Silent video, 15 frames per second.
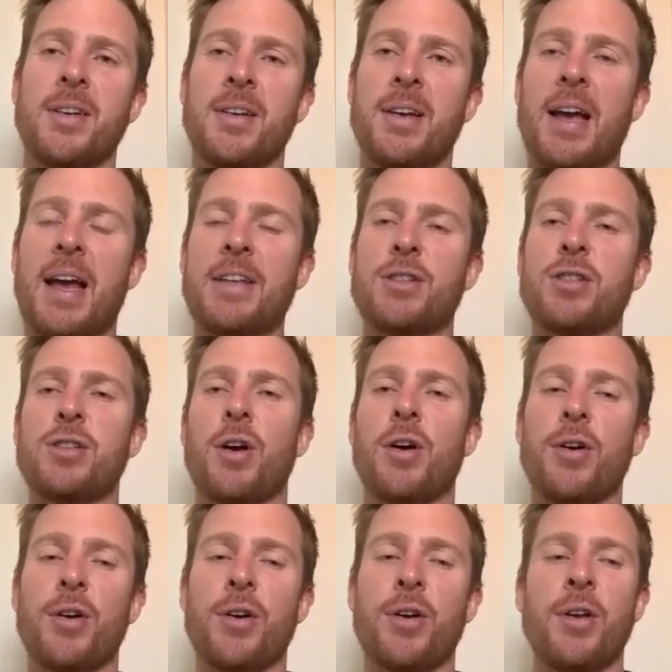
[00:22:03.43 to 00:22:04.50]
And
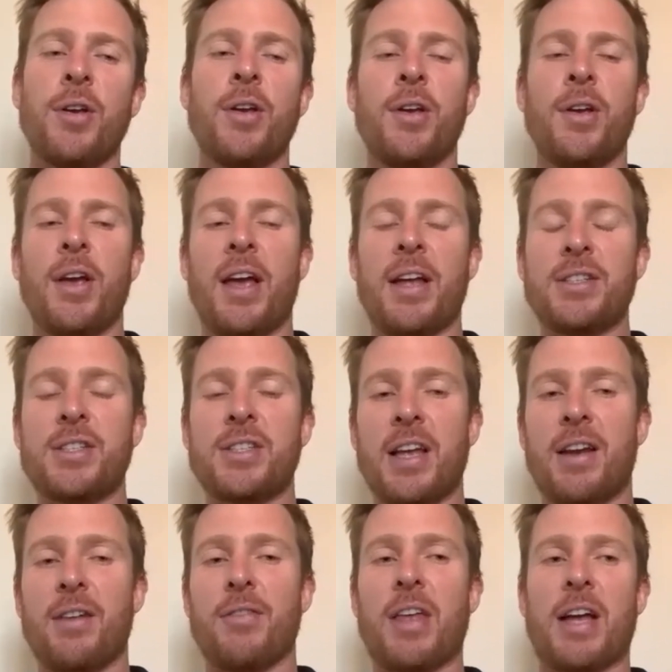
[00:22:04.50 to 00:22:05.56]
so instead
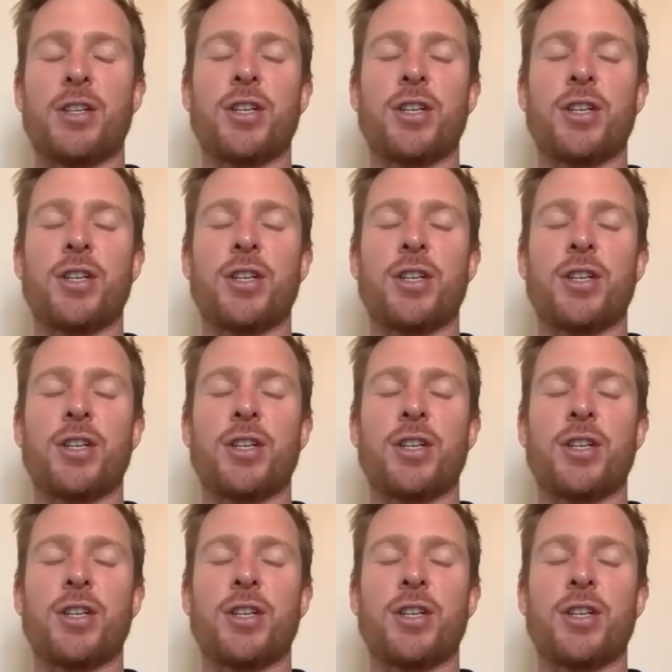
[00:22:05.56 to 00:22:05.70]
of that